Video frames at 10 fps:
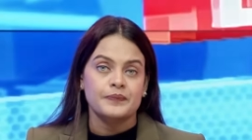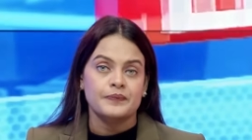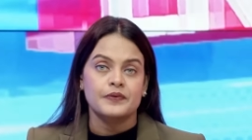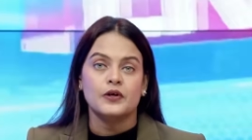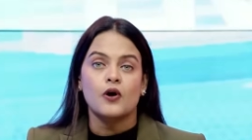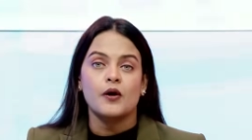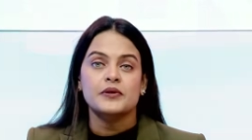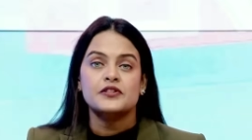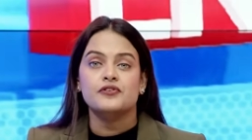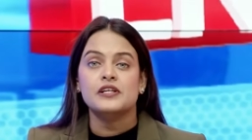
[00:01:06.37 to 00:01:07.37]
The
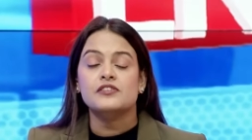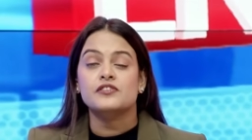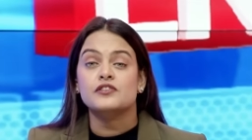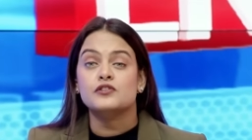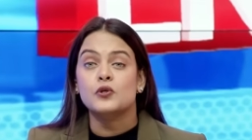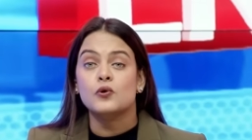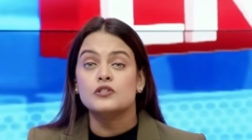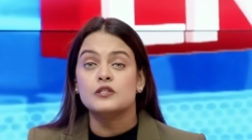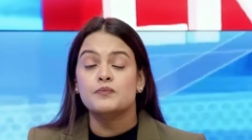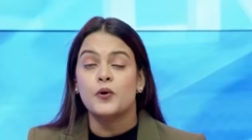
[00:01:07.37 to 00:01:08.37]
comet reached its
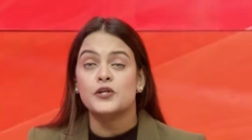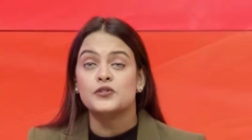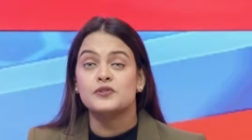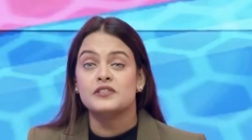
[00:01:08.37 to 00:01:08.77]
closest point to the